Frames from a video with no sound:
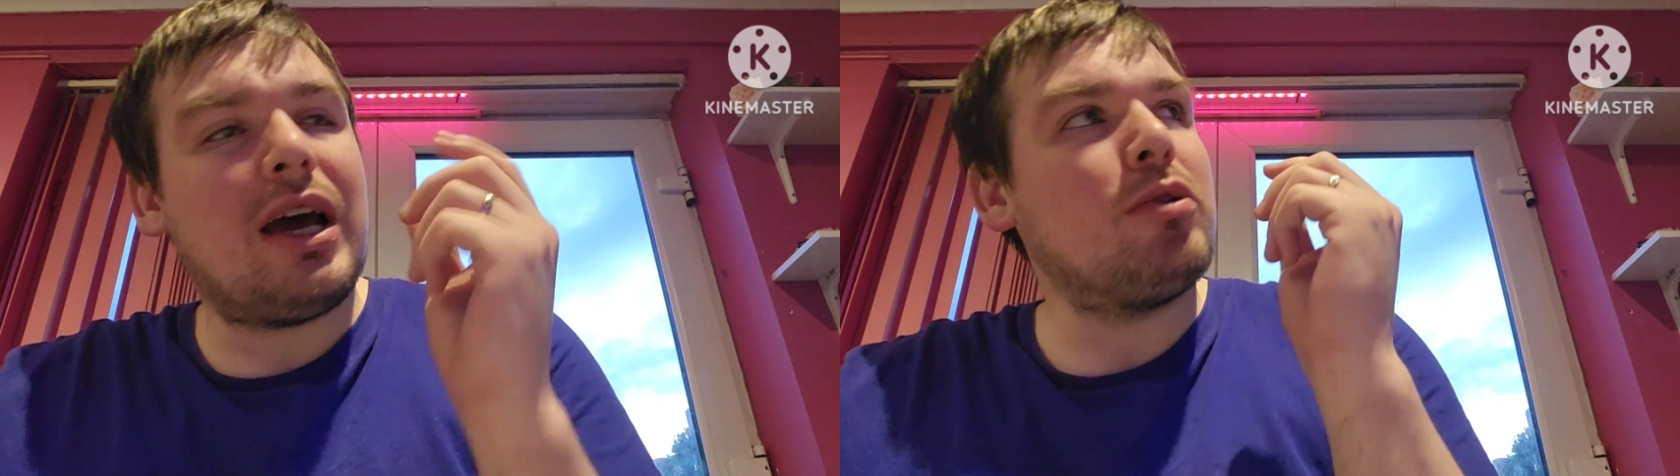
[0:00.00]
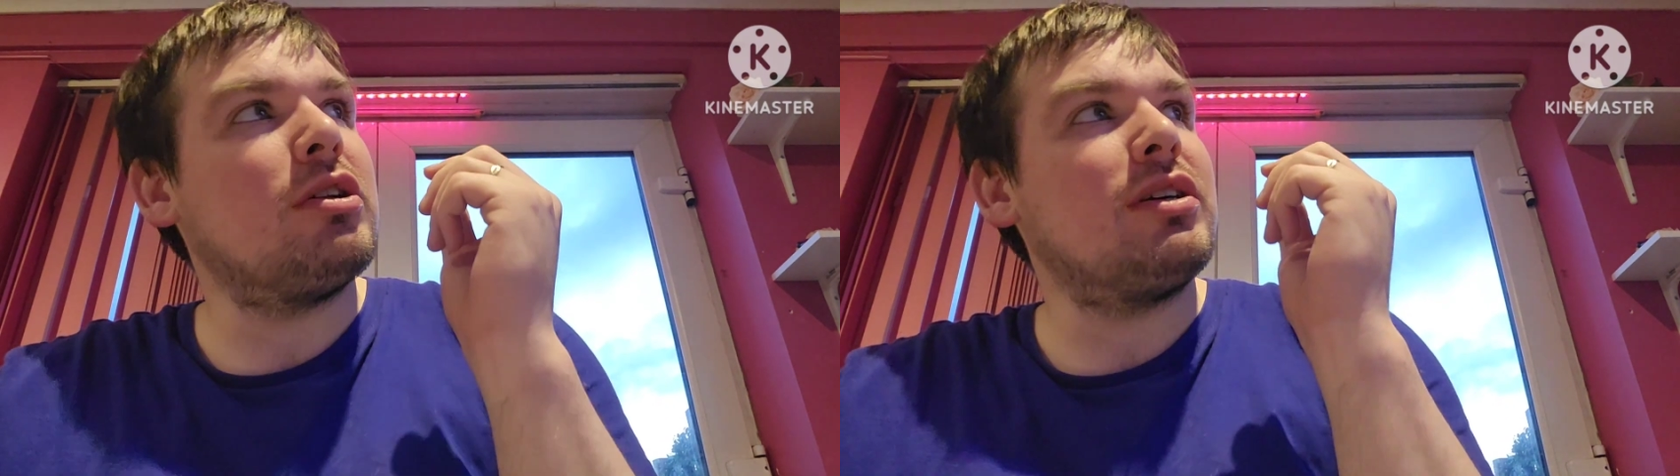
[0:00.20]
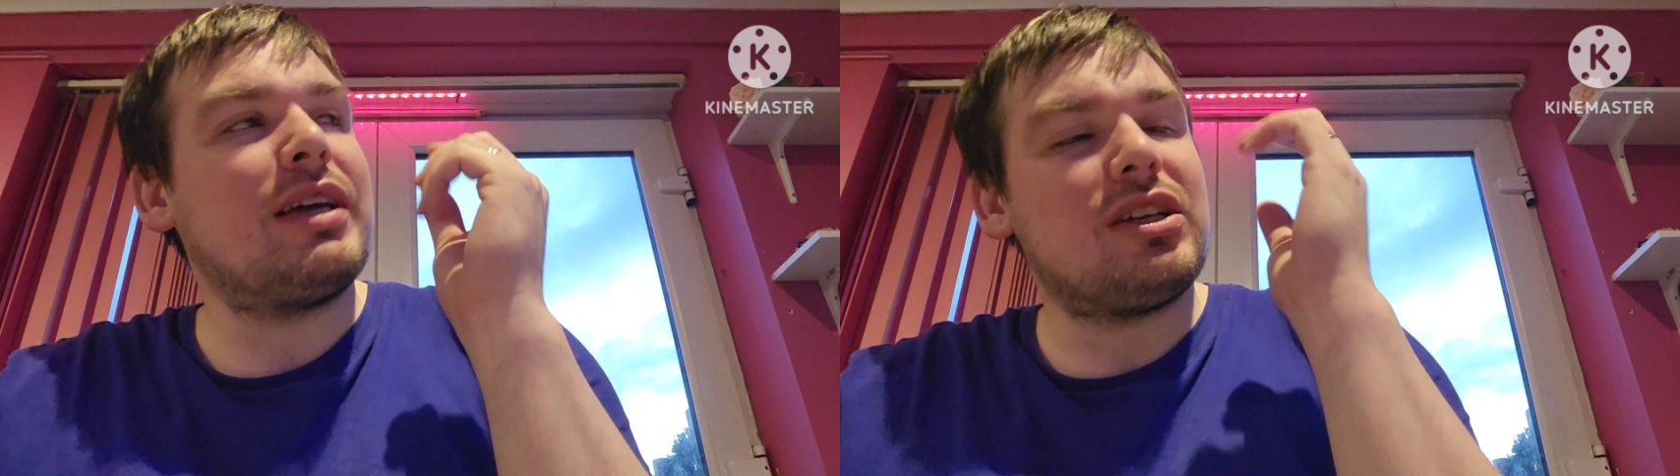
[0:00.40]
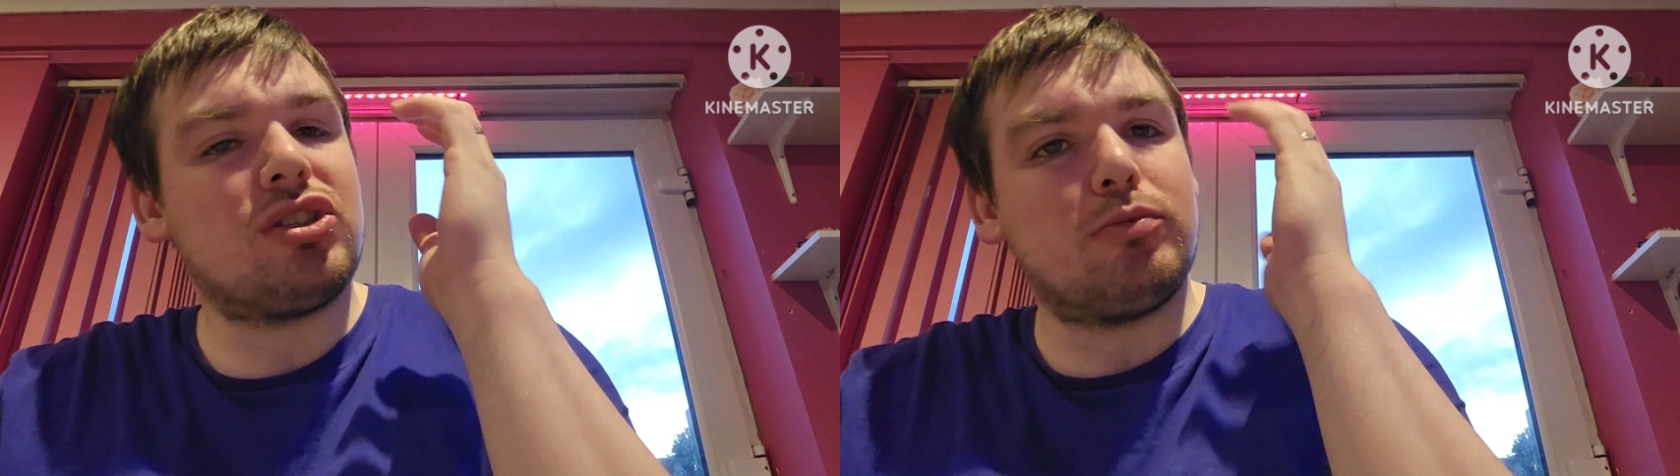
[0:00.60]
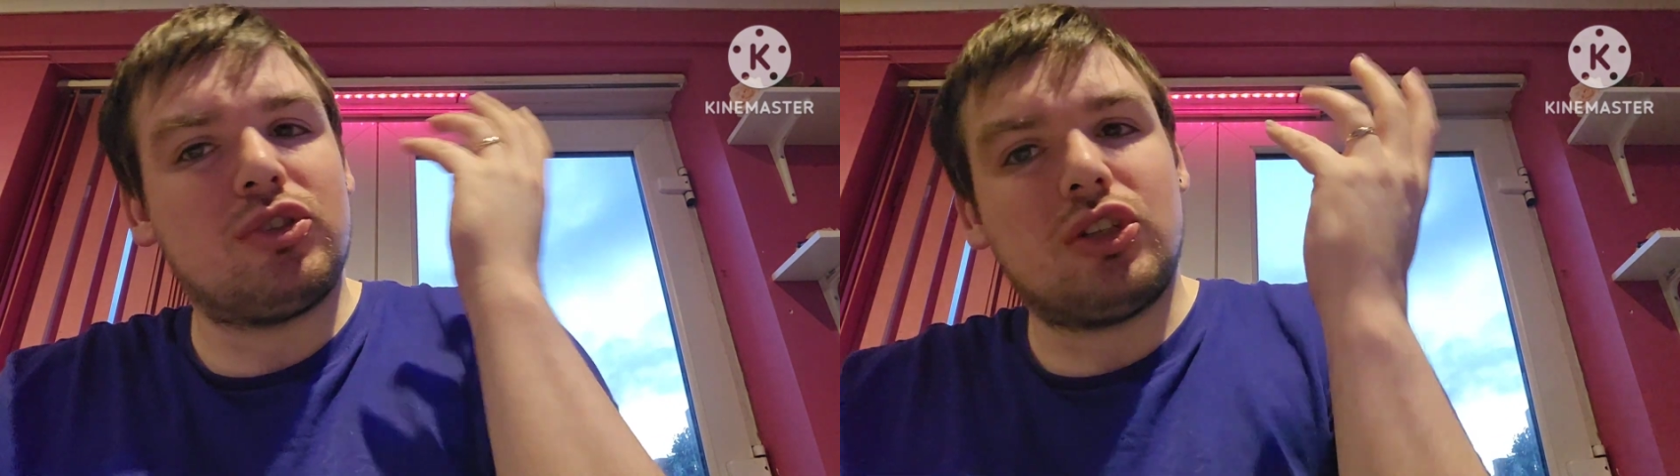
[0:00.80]
I'm going to get
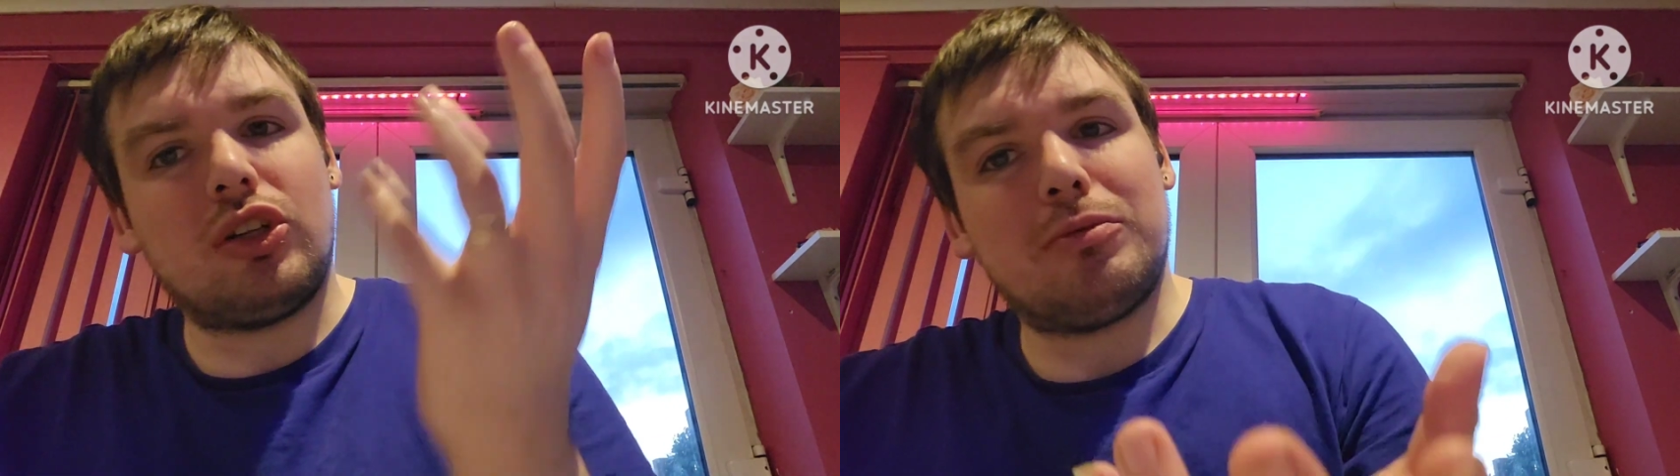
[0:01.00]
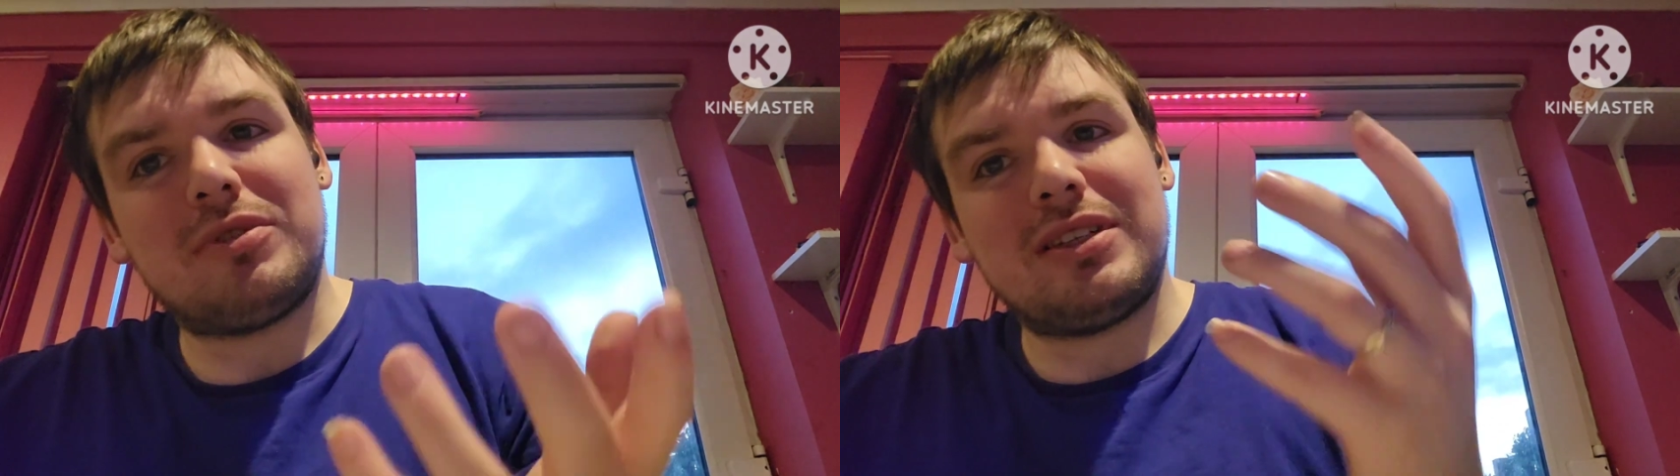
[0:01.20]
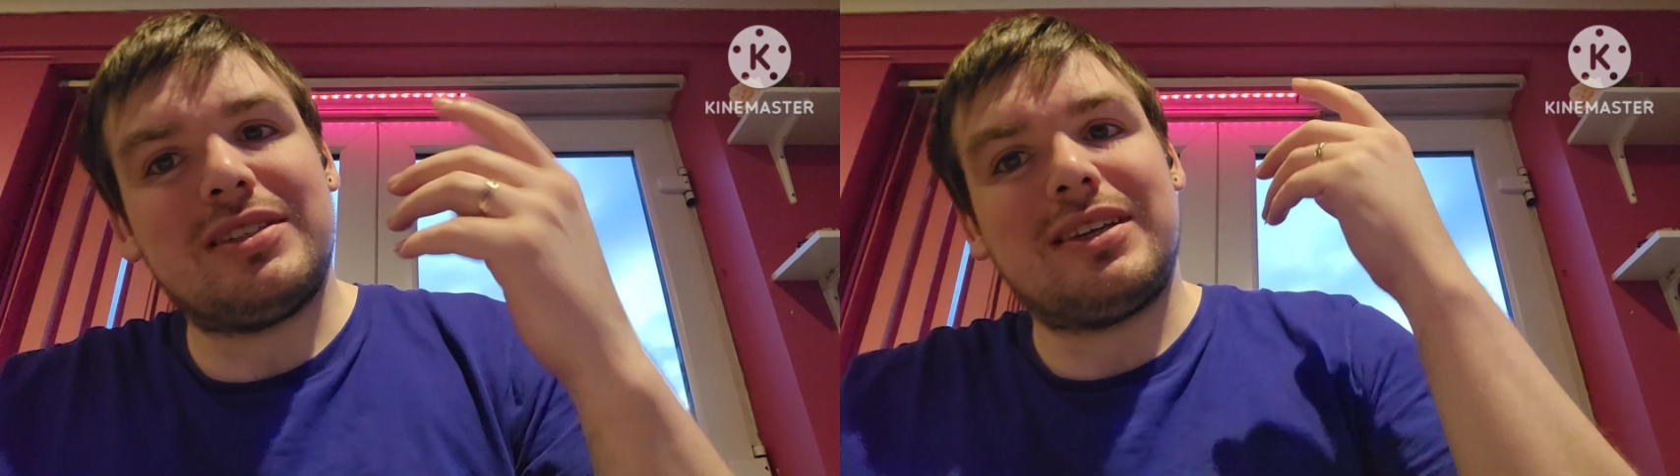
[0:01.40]
some synopses